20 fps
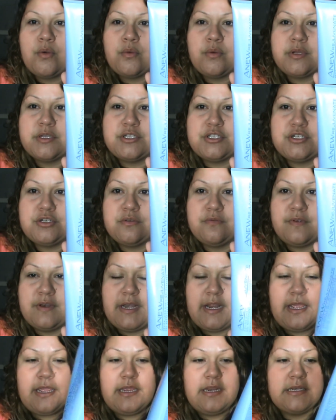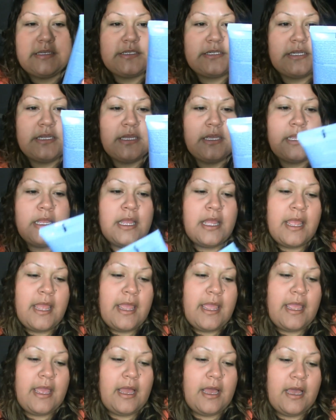Rejuvenate
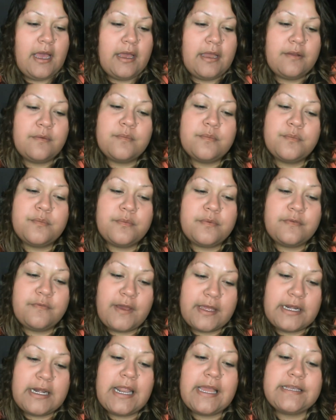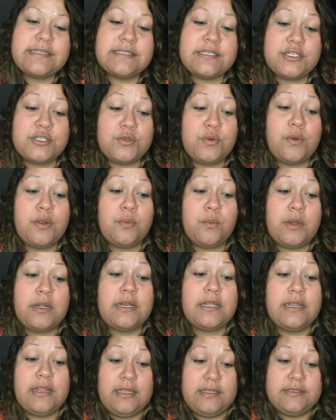Revitalizing
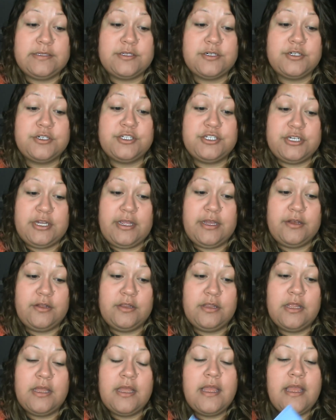2-in-1 Cleanser Gel,